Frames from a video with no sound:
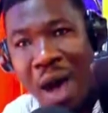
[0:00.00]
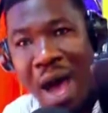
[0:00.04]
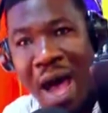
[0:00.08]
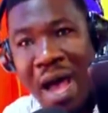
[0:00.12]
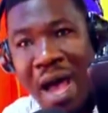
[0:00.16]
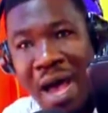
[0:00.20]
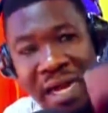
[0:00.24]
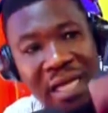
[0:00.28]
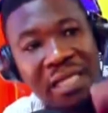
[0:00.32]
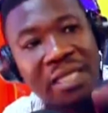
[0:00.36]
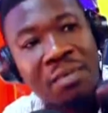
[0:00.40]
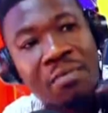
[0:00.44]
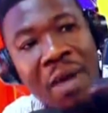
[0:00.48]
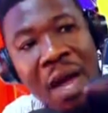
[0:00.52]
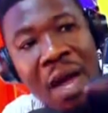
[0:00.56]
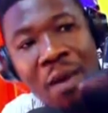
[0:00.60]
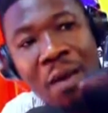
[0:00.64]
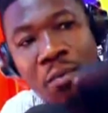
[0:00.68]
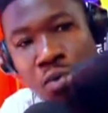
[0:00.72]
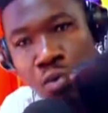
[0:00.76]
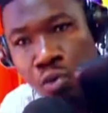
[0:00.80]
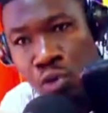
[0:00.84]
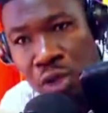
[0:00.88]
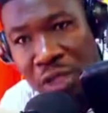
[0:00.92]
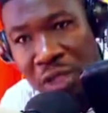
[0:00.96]
a ana se
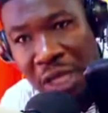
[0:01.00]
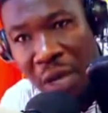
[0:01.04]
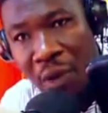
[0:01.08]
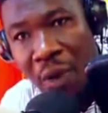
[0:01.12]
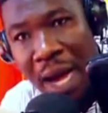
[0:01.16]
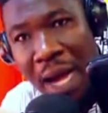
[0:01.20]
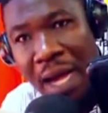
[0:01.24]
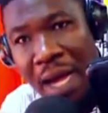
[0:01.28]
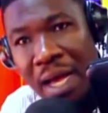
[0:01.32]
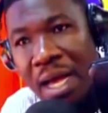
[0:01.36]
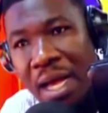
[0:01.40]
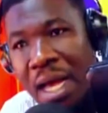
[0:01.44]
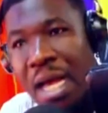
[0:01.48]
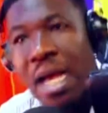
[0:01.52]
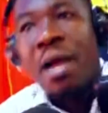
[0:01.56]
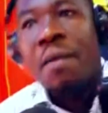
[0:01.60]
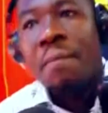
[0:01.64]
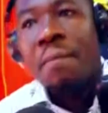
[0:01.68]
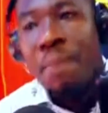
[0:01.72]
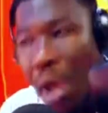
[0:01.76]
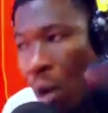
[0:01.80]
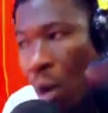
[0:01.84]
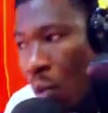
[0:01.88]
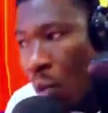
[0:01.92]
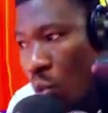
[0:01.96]
bible kuta wa
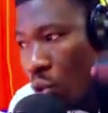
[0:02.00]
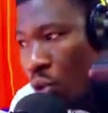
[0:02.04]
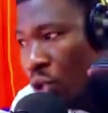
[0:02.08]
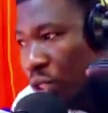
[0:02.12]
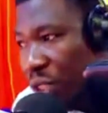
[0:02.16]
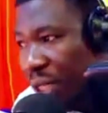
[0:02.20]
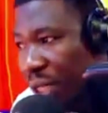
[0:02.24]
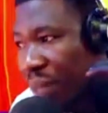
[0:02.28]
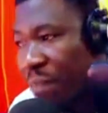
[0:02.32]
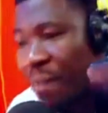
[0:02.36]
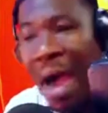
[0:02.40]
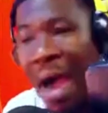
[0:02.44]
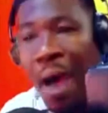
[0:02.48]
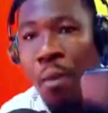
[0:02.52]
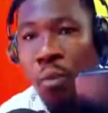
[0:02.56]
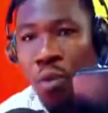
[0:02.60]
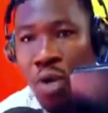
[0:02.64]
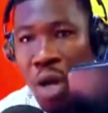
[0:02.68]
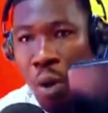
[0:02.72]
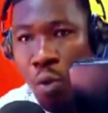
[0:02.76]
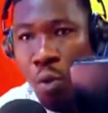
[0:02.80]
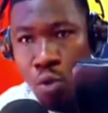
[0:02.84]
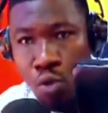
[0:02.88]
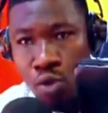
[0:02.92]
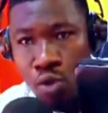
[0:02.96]
me hu ni se
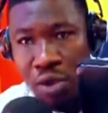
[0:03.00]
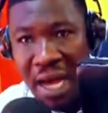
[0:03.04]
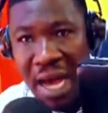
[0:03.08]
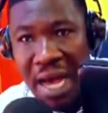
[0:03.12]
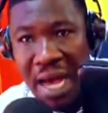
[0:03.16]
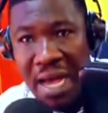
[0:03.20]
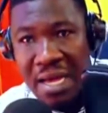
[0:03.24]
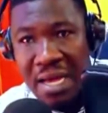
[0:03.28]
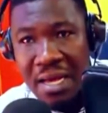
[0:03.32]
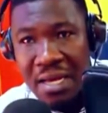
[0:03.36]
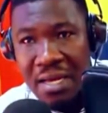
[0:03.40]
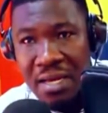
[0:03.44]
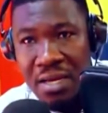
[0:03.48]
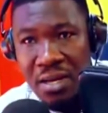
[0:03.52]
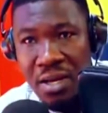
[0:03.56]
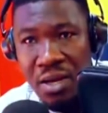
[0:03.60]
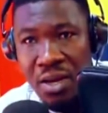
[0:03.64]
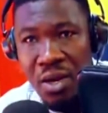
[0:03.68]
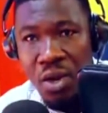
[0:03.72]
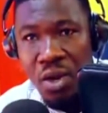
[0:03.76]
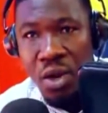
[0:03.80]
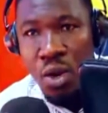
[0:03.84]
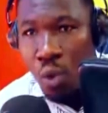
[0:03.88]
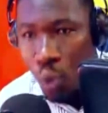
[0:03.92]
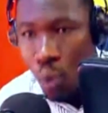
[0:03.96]
bible da wo kuta
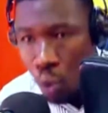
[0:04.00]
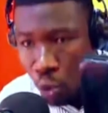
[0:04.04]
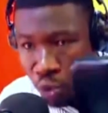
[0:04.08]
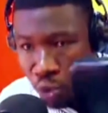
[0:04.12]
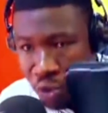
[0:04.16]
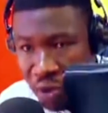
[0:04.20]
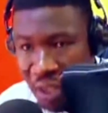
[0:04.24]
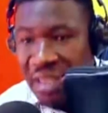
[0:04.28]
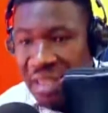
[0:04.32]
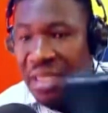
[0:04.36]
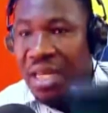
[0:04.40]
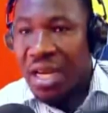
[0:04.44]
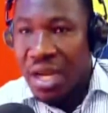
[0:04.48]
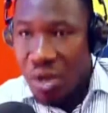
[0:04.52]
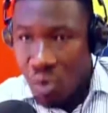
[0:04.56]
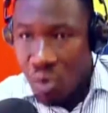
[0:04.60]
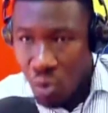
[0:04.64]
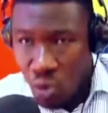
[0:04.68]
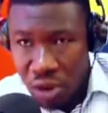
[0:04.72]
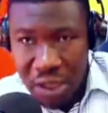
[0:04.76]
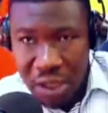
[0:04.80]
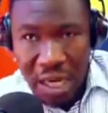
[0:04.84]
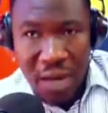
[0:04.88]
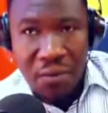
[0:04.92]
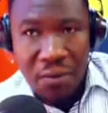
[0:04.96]
unu se se de
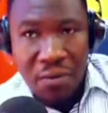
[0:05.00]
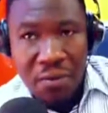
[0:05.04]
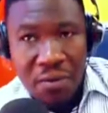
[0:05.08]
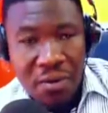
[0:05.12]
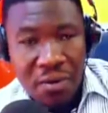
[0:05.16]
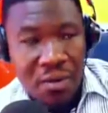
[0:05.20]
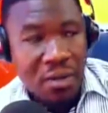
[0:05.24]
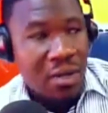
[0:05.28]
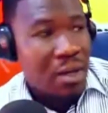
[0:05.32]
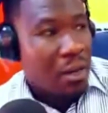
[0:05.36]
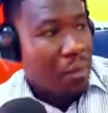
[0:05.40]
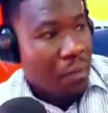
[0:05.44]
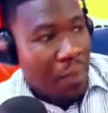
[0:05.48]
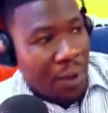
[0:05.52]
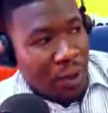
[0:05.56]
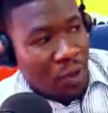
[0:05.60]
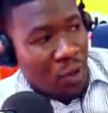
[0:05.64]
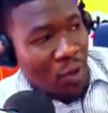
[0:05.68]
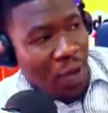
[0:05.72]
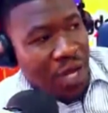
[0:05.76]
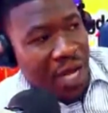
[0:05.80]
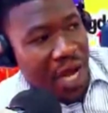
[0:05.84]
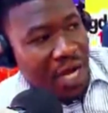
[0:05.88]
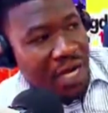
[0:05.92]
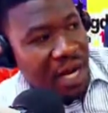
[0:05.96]
kuta wa
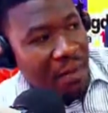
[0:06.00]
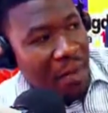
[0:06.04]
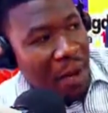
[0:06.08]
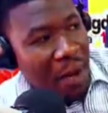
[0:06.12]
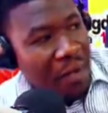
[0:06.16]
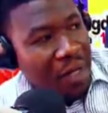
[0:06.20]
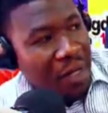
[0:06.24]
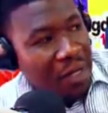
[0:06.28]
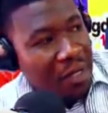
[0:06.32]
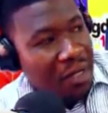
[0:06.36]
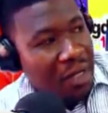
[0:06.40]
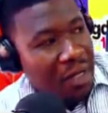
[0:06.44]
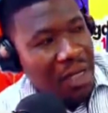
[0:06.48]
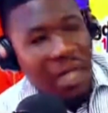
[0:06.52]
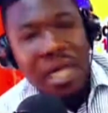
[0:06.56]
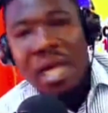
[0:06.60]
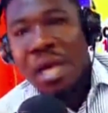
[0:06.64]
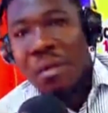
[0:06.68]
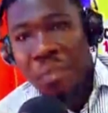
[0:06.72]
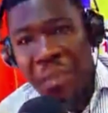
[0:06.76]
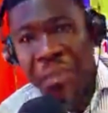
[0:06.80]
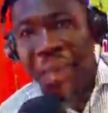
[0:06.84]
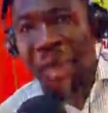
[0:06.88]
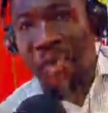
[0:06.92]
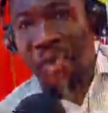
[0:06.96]
but wo nya de ba me
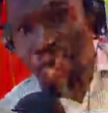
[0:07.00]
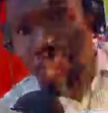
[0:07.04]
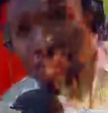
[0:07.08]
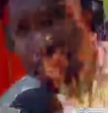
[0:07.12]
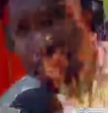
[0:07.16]
but